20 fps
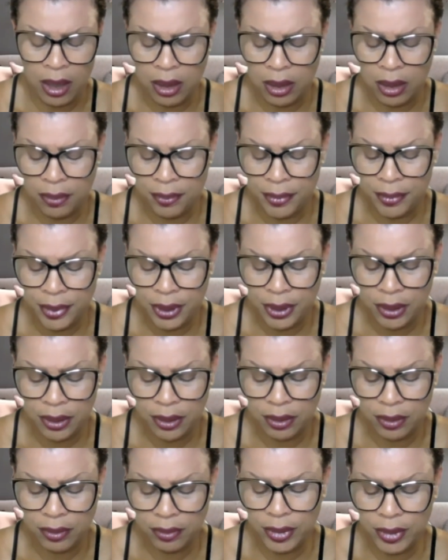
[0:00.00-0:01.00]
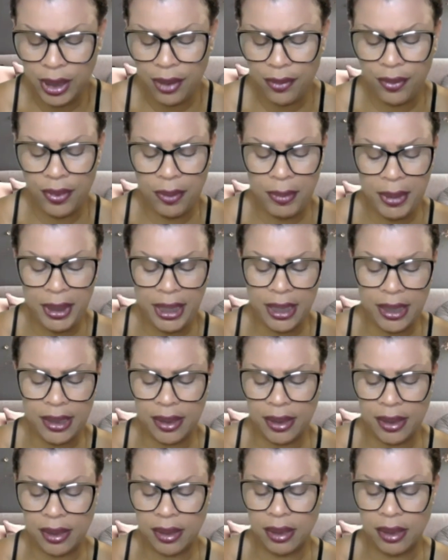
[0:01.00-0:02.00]
Um, we over at
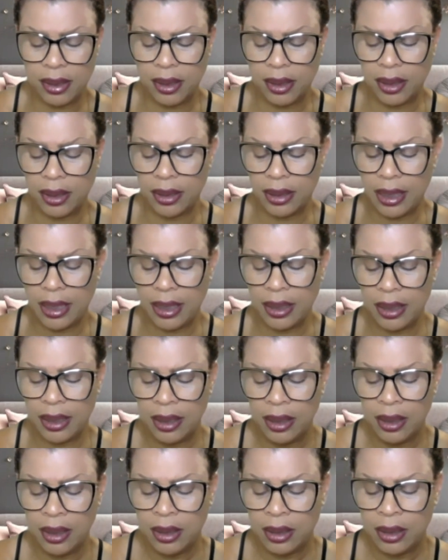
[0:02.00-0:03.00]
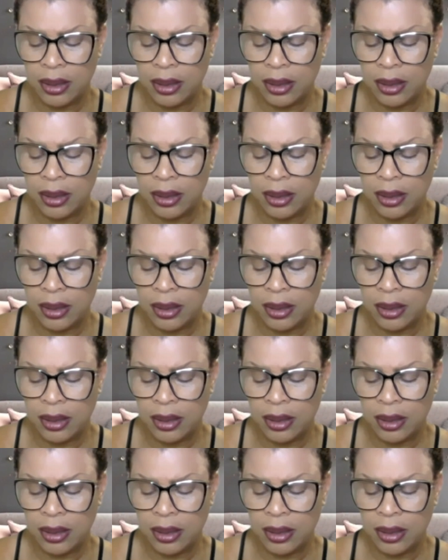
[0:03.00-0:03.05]
Mackenzie's Cooking Day.